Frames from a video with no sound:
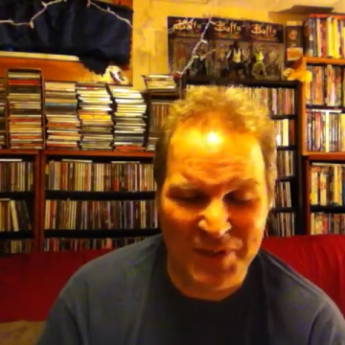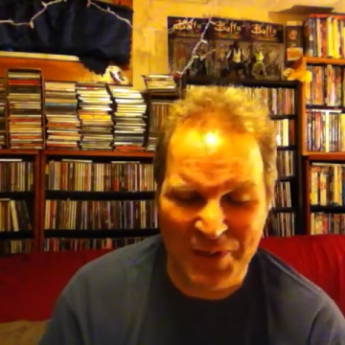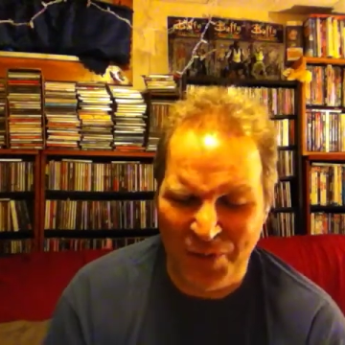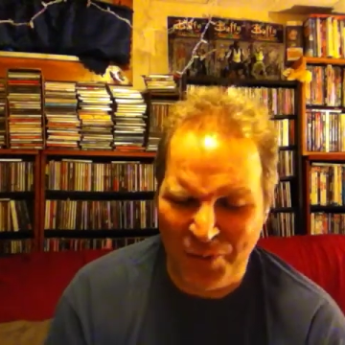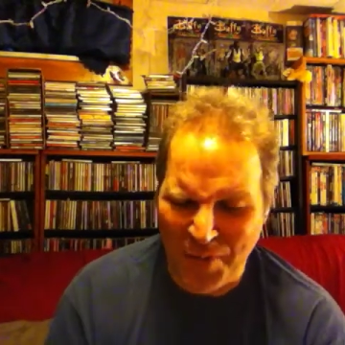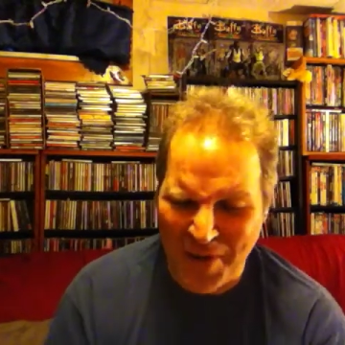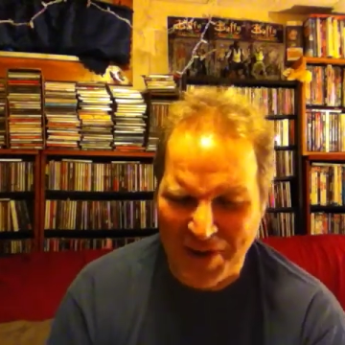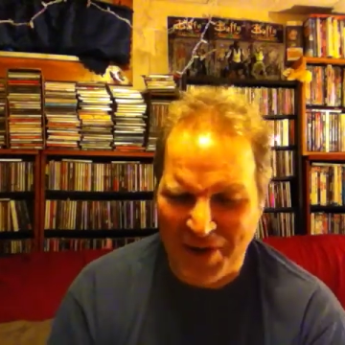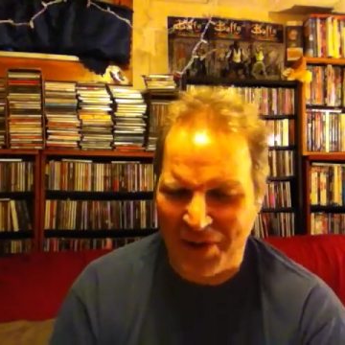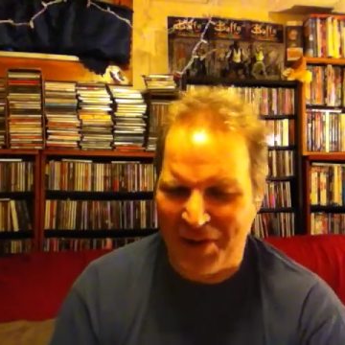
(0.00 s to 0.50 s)
so the
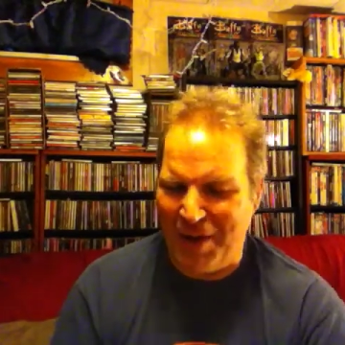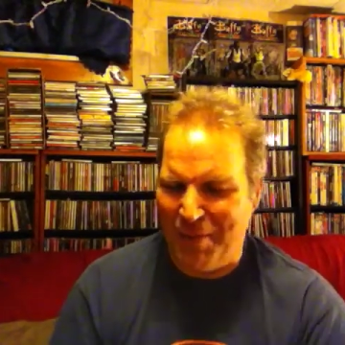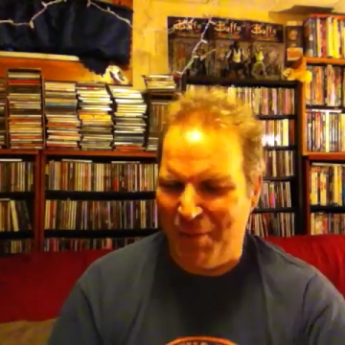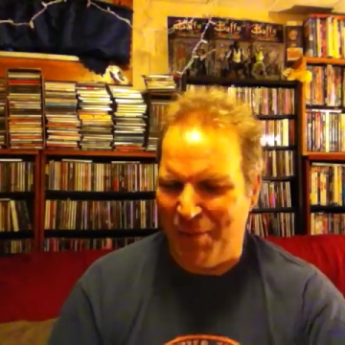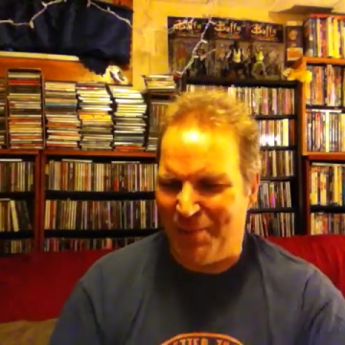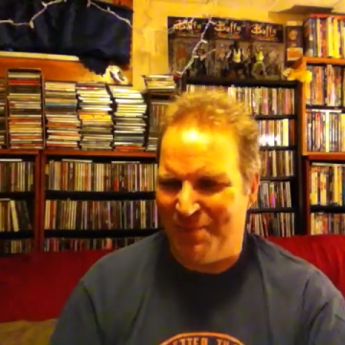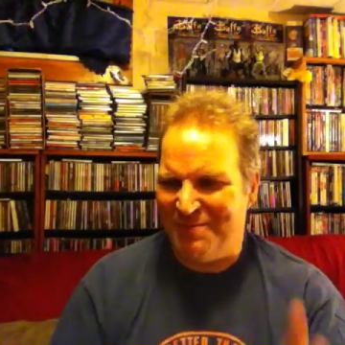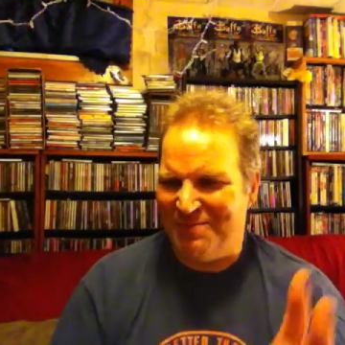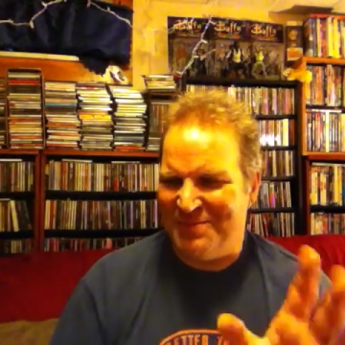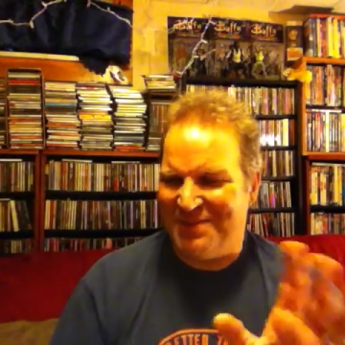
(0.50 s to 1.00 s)
record
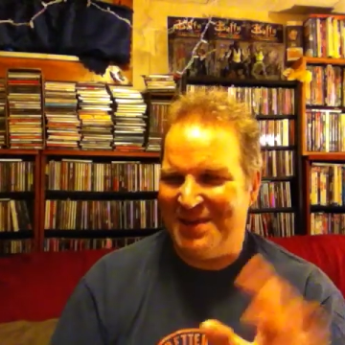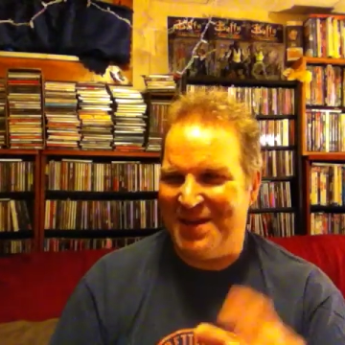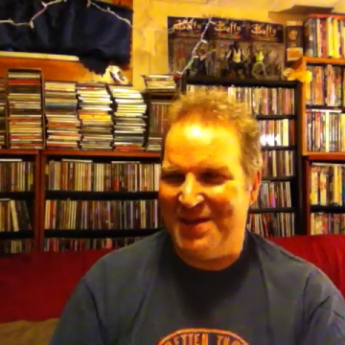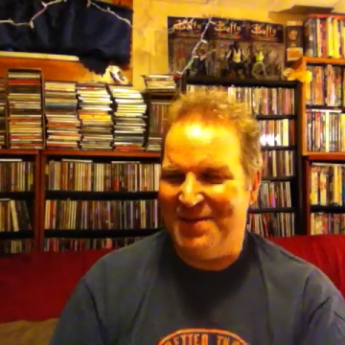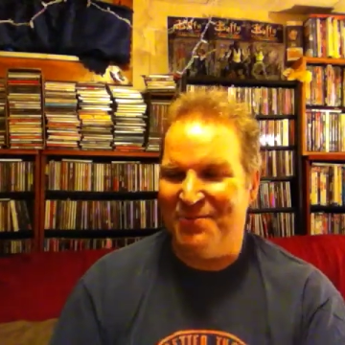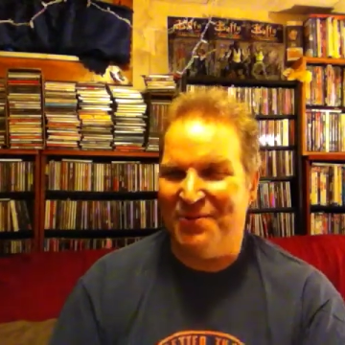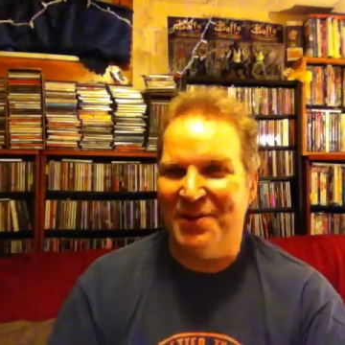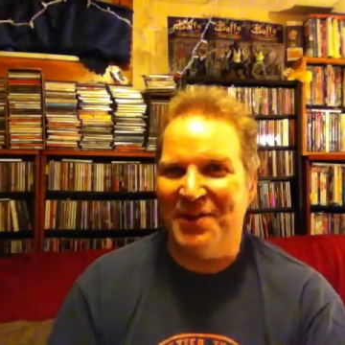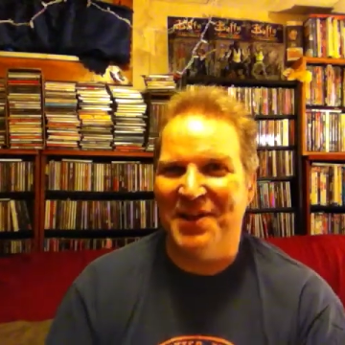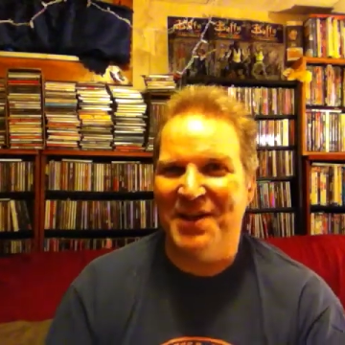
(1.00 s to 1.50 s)
label
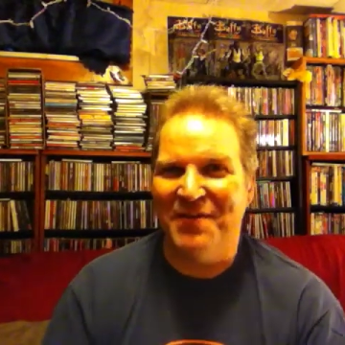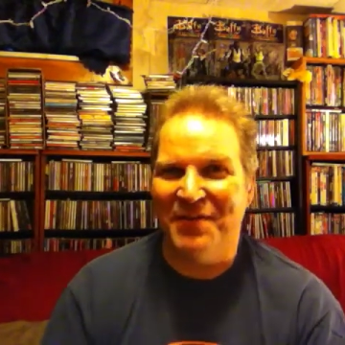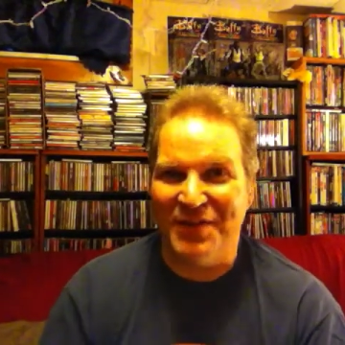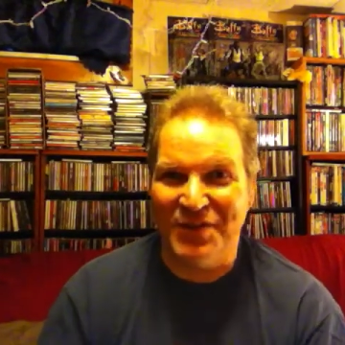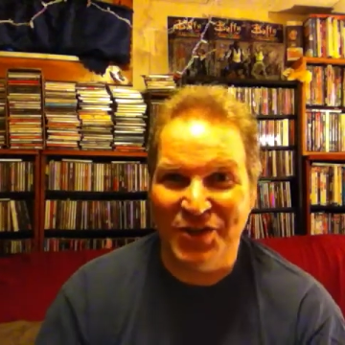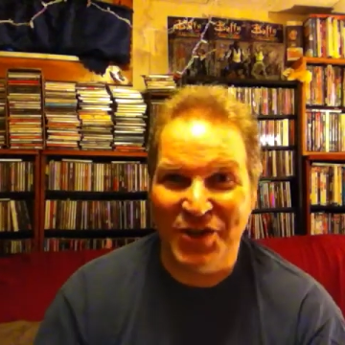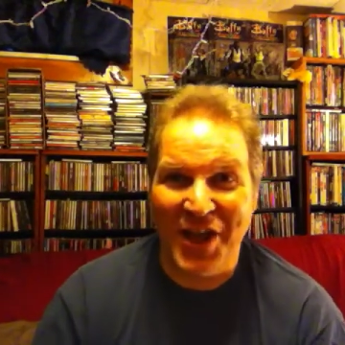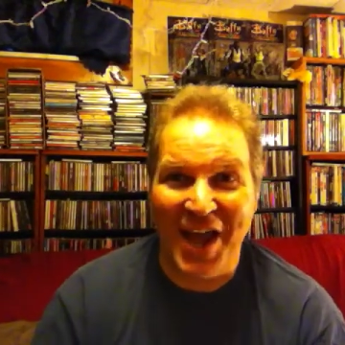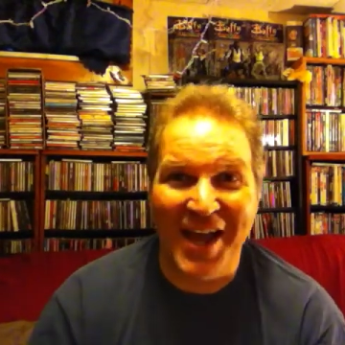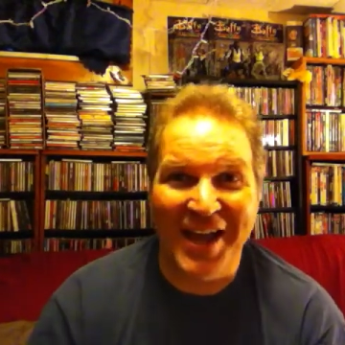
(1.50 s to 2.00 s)
didn't really even
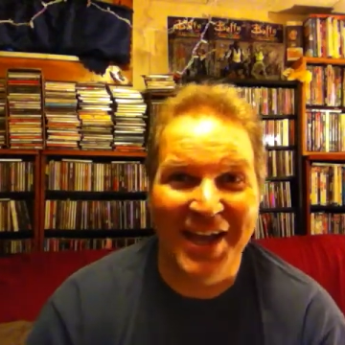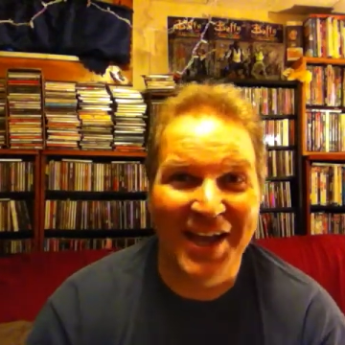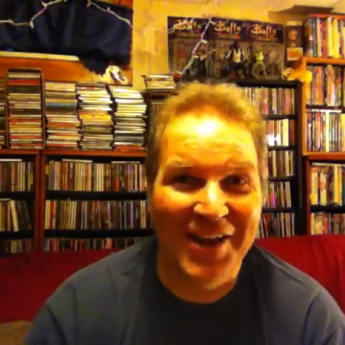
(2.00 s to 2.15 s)
check